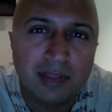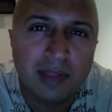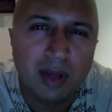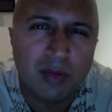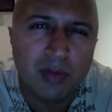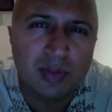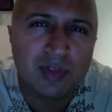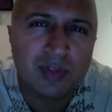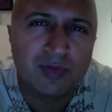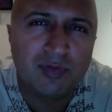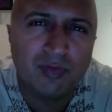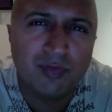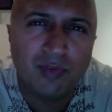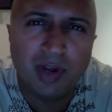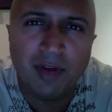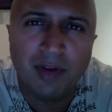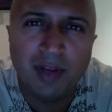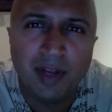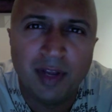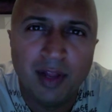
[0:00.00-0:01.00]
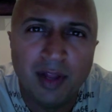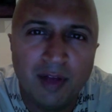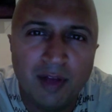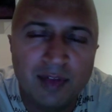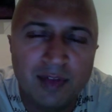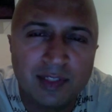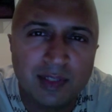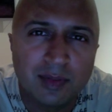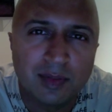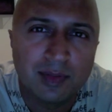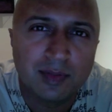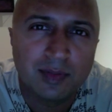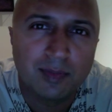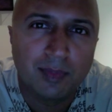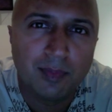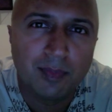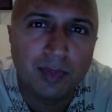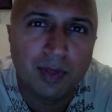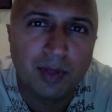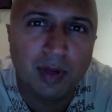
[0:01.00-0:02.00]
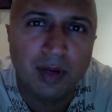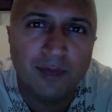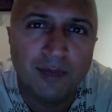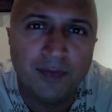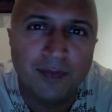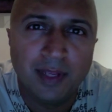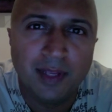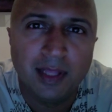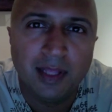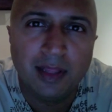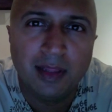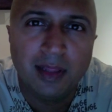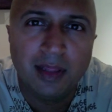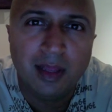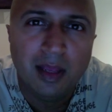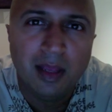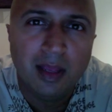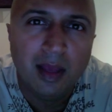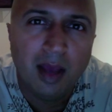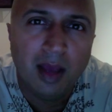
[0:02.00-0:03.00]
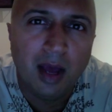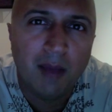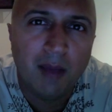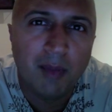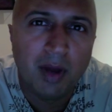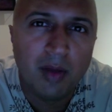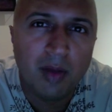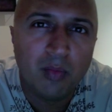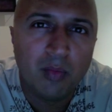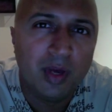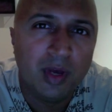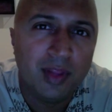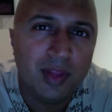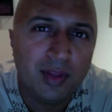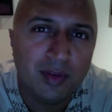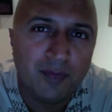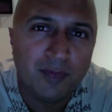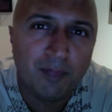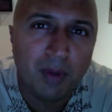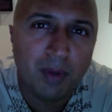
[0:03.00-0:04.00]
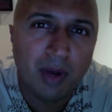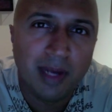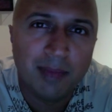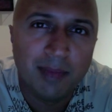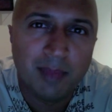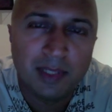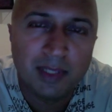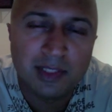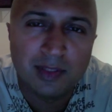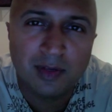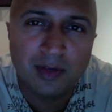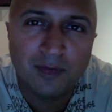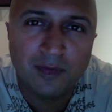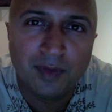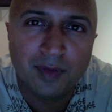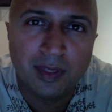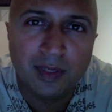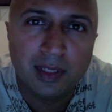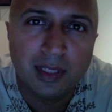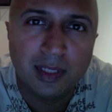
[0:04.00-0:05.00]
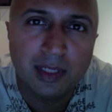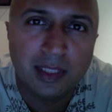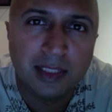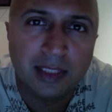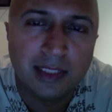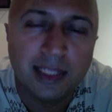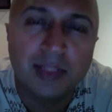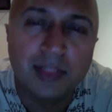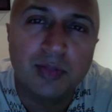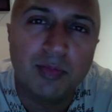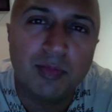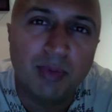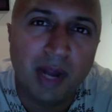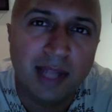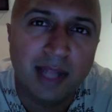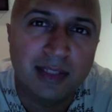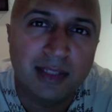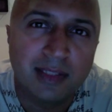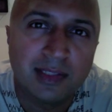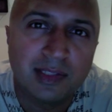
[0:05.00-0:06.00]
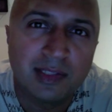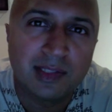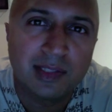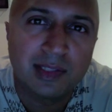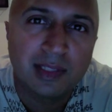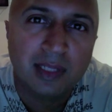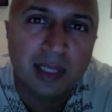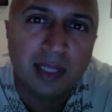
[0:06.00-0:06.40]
I was very nervous. I was kind of thinking, am I worthy of buying myself a dental practice?